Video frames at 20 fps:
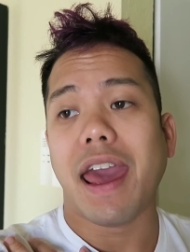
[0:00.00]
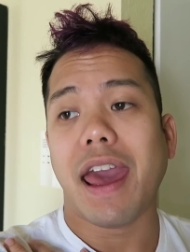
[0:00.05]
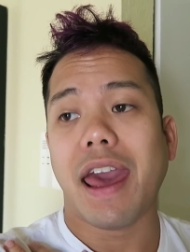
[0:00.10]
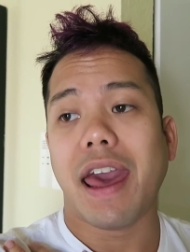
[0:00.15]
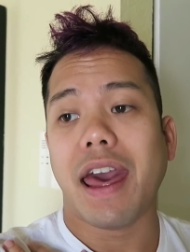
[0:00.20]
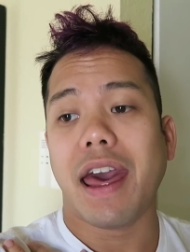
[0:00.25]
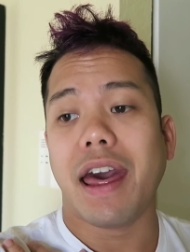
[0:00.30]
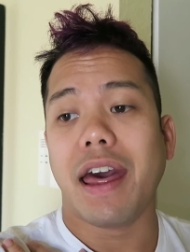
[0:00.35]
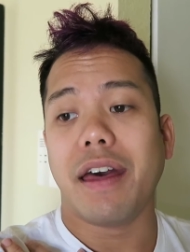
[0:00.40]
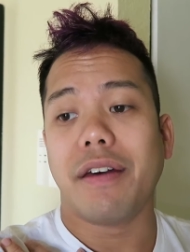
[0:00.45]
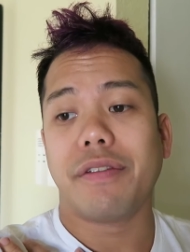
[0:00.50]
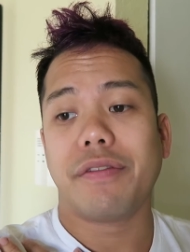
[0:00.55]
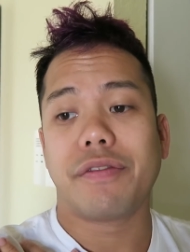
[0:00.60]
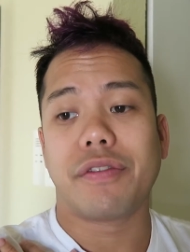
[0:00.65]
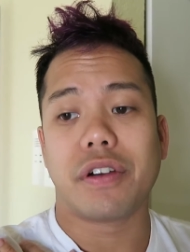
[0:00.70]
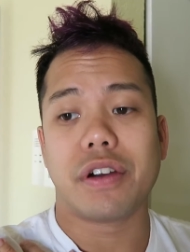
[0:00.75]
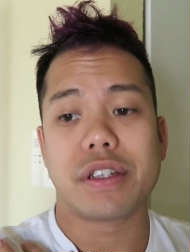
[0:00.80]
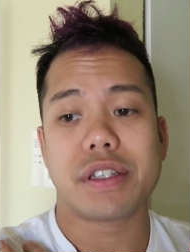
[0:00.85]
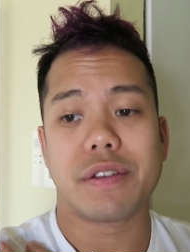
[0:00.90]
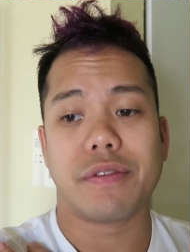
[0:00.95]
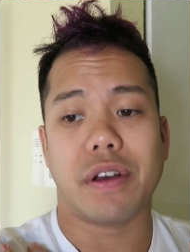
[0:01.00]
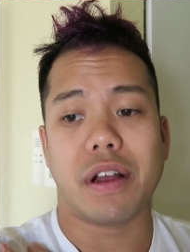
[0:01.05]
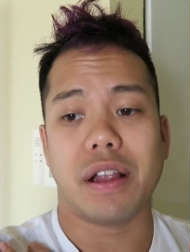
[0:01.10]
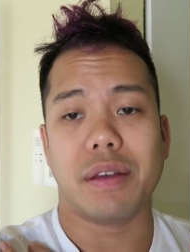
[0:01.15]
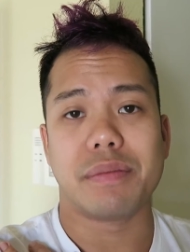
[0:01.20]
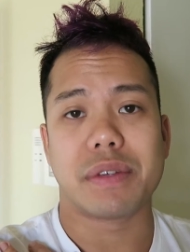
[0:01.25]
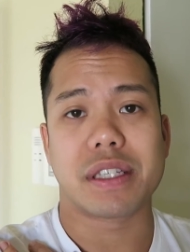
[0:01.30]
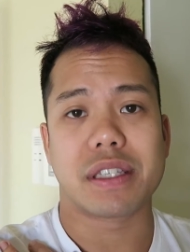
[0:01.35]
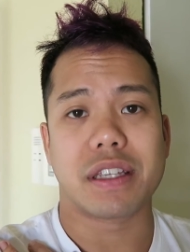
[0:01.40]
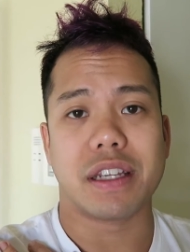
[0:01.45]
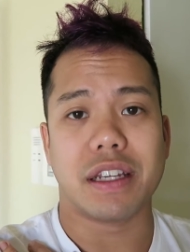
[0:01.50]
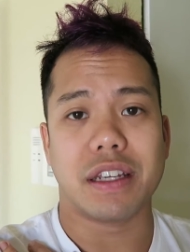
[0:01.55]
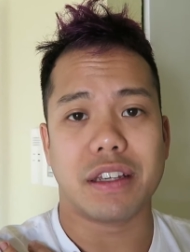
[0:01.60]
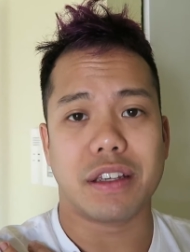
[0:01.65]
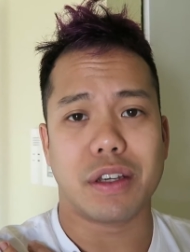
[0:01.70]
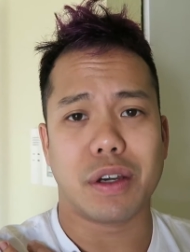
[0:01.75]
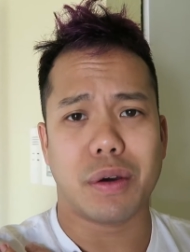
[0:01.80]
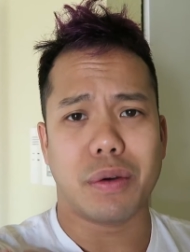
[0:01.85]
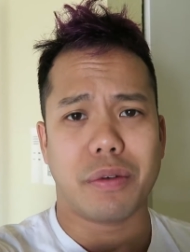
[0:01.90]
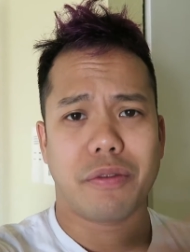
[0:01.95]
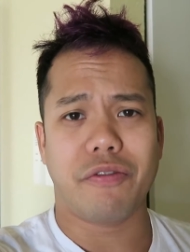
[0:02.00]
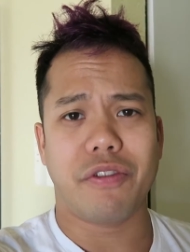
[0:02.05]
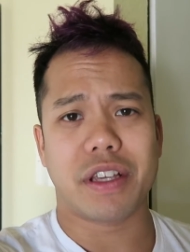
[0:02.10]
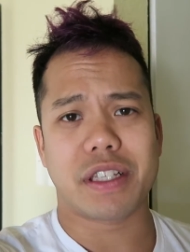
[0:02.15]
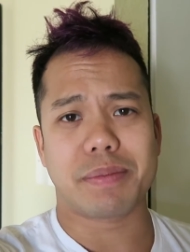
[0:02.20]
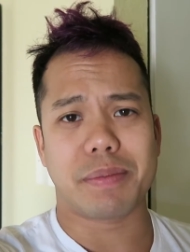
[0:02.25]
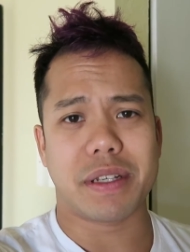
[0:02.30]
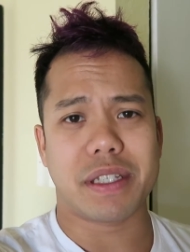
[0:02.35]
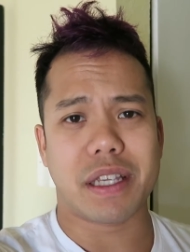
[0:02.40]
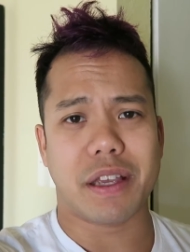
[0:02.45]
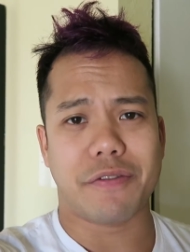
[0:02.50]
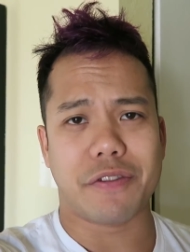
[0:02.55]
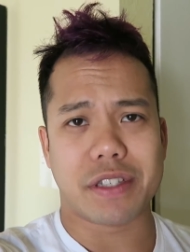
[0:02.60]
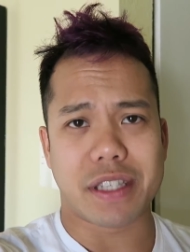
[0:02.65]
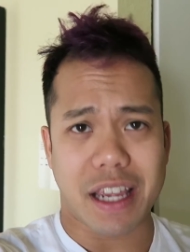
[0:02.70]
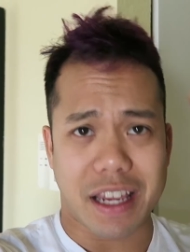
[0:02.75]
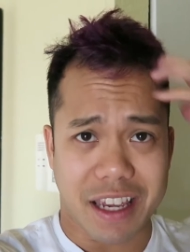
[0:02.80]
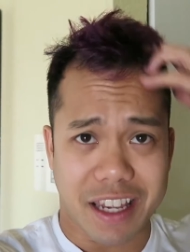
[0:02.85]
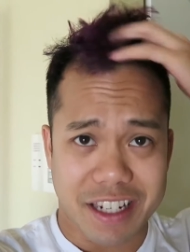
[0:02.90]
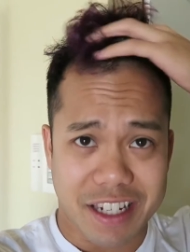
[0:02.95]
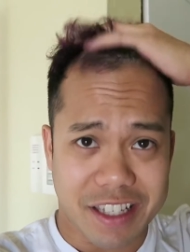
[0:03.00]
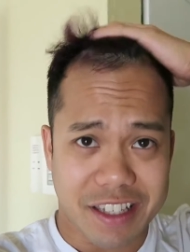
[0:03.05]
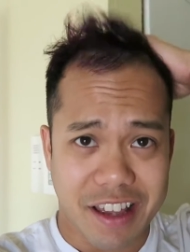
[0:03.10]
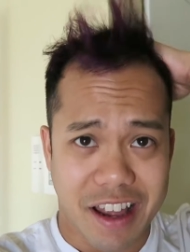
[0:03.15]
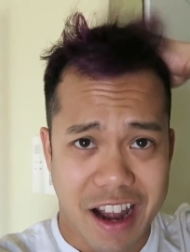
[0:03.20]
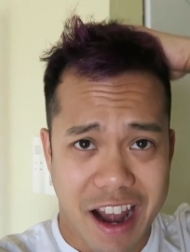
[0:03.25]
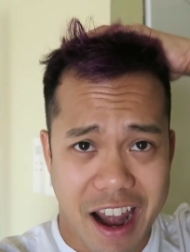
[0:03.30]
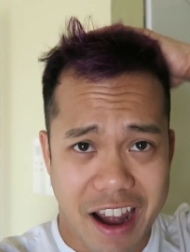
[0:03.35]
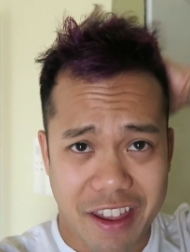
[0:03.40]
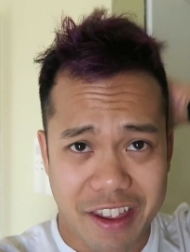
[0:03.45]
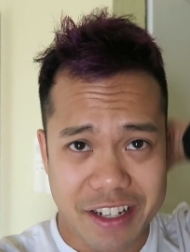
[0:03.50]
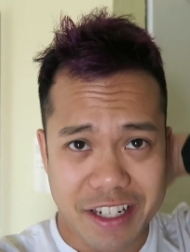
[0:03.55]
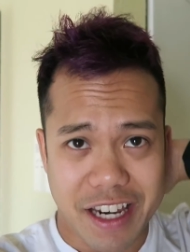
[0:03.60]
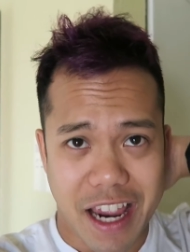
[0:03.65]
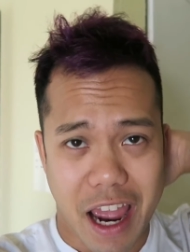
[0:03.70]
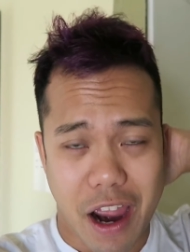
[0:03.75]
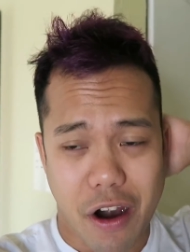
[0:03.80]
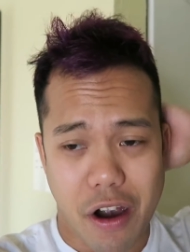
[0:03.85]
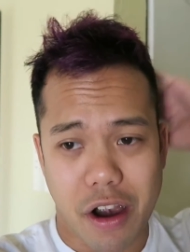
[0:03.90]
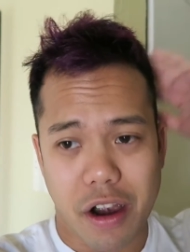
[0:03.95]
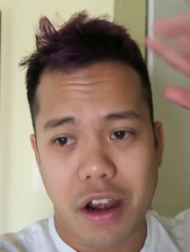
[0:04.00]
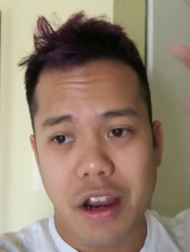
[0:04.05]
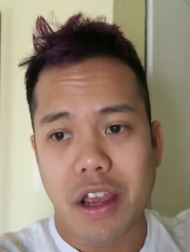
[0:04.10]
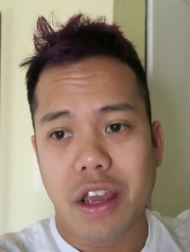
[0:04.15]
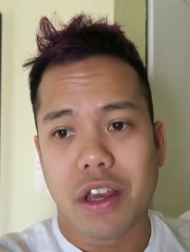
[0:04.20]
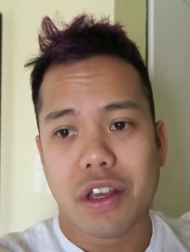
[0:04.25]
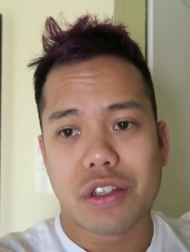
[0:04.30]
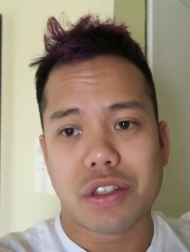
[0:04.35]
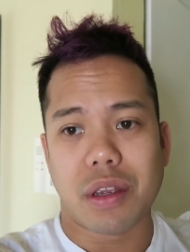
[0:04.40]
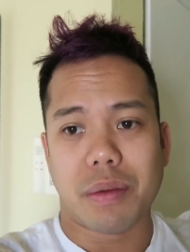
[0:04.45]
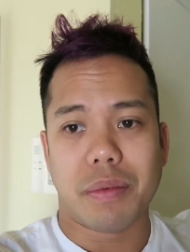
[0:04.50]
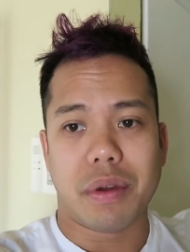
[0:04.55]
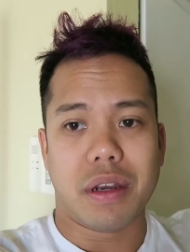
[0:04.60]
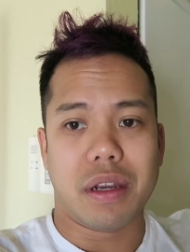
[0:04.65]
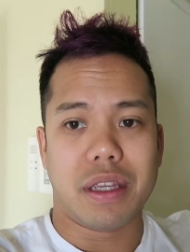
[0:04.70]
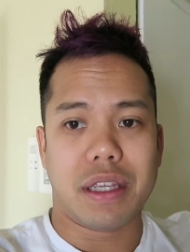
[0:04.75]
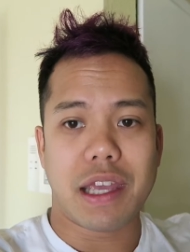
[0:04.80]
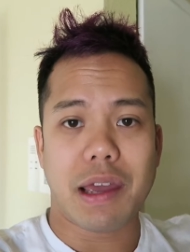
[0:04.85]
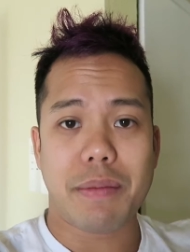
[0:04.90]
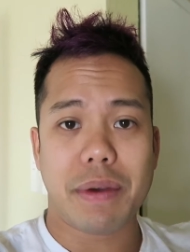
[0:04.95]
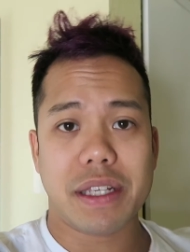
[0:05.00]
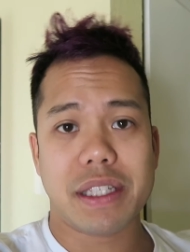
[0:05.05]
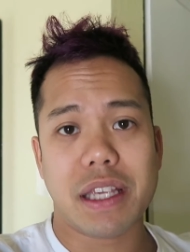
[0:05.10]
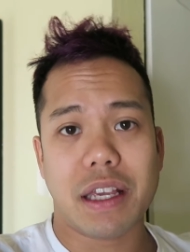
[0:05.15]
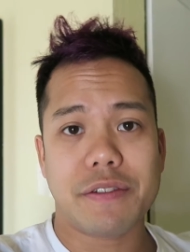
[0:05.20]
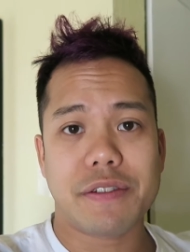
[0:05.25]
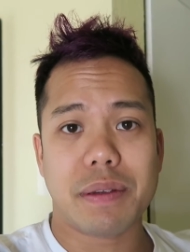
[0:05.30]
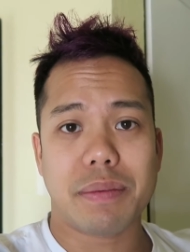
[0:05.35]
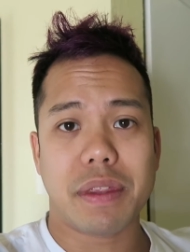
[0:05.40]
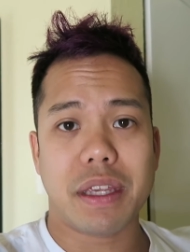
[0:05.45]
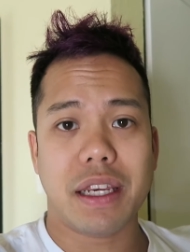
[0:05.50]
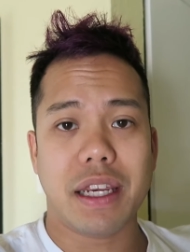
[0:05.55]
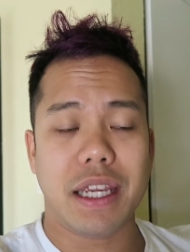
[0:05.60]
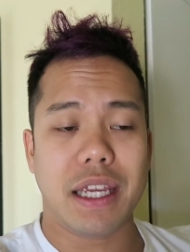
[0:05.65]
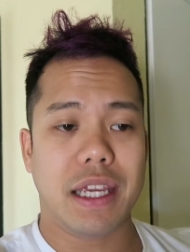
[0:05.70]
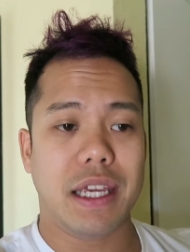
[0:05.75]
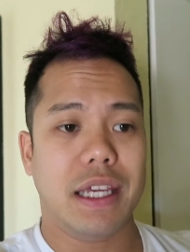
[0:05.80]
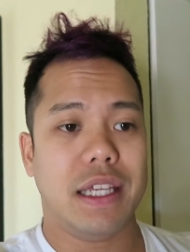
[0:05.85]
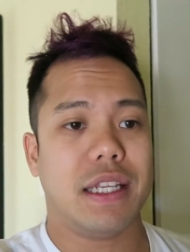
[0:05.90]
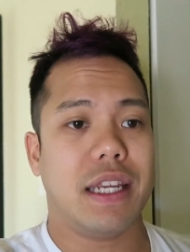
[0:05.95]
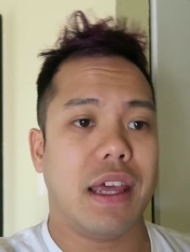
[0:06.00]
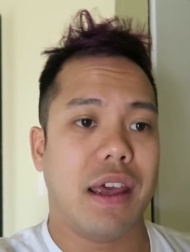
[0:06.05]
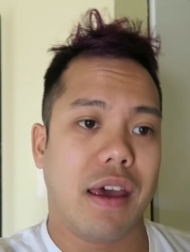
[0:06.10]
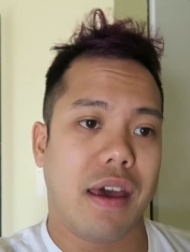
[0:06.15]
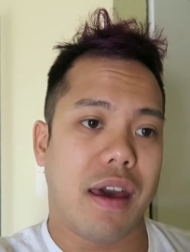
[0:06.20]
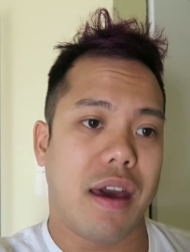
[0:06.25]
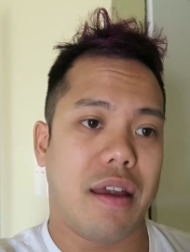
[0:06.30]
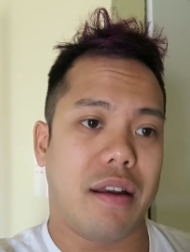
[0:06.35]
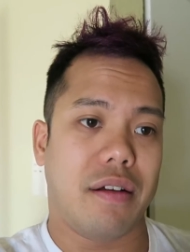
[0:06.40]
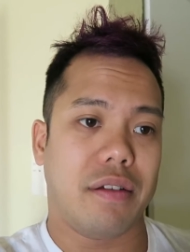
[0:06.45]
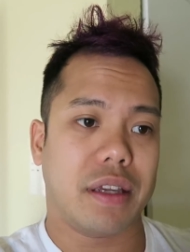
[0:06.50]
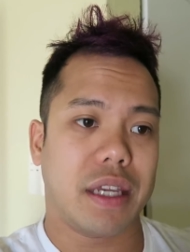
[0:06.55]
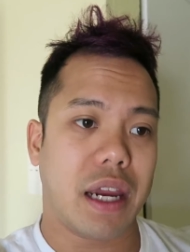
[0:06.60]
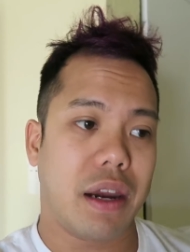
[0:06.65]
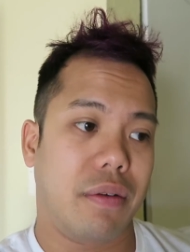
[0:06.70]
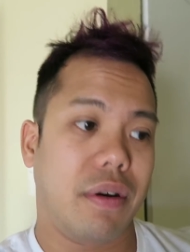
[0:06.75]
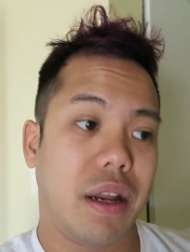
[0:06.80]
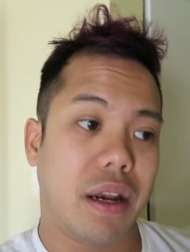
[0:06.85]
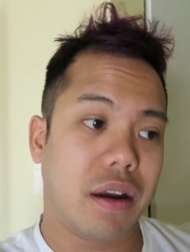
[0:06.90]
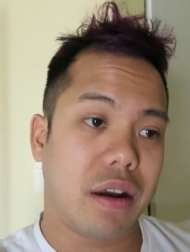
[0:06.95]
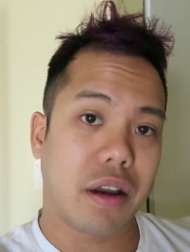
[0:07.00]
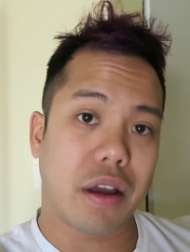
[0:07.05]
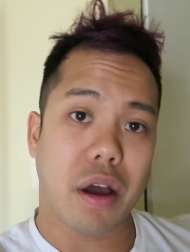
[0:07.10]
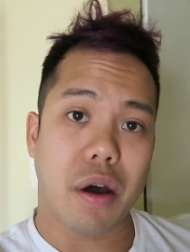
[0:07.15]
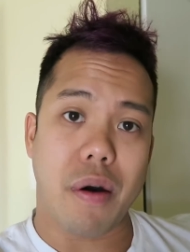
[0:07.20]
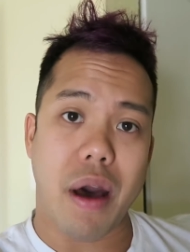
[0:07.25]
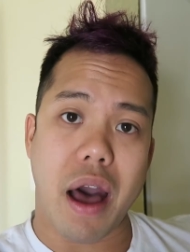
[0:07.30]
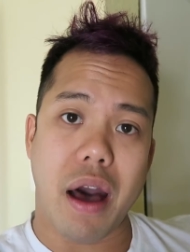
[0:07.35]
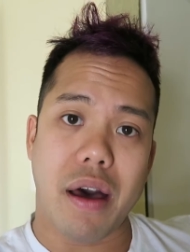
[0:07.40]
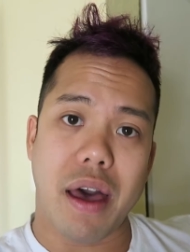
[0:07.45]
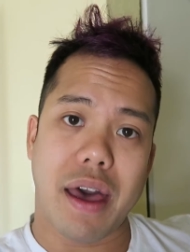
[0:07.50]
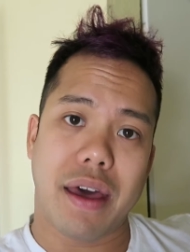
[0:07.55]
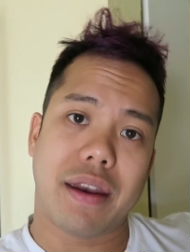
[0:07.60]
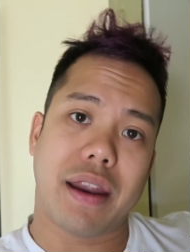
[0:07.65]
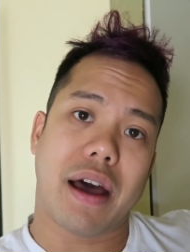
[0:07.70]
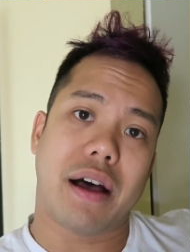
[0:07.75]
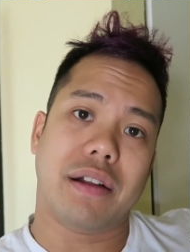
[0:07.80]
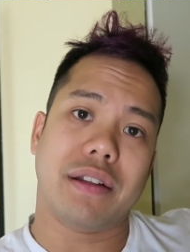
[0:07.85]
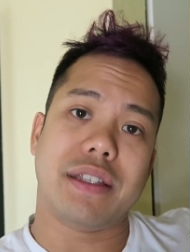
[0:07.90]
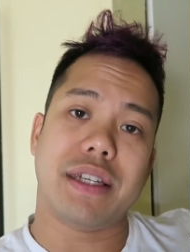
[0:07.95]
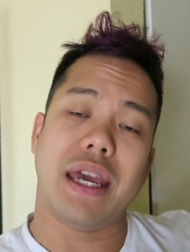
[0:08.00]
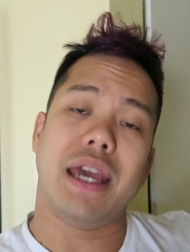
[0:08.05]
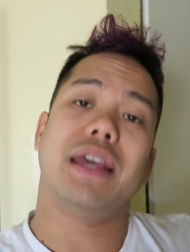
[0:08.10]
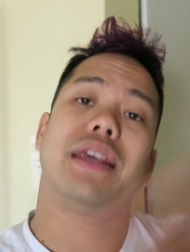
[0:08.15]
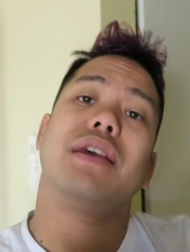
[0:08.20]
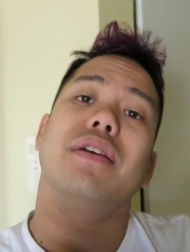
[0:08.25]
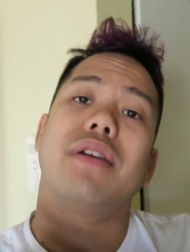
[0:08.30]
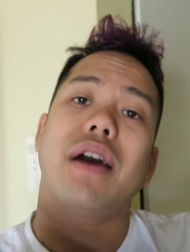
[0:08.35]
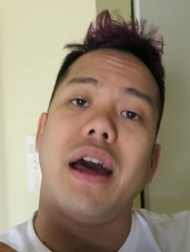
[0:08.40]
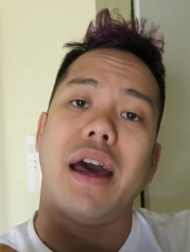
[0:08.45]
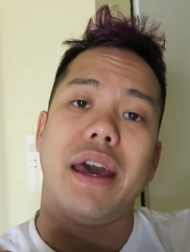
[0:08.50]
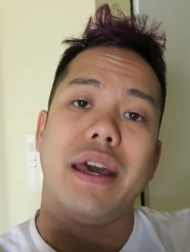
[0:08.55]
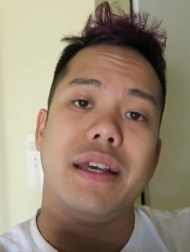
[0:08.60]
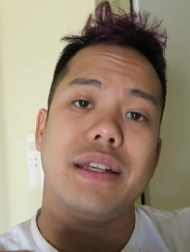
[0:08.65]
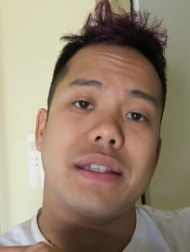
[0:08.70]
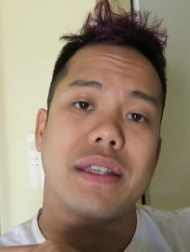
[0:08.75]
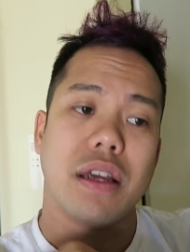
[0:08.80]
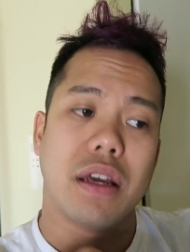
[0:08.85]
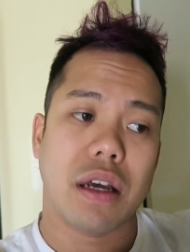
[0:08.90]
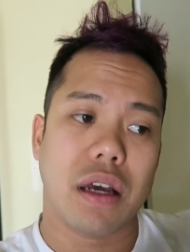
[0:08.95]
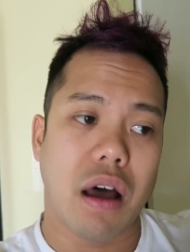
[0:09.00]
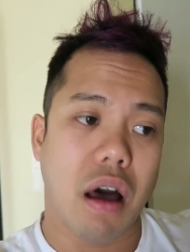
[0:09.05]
And first of all, I'm just gonna go fix myself a snack. I just got out of the shower, so I'm gonna get myself something to eat, and I'll get ready to go out, and I'll take you guys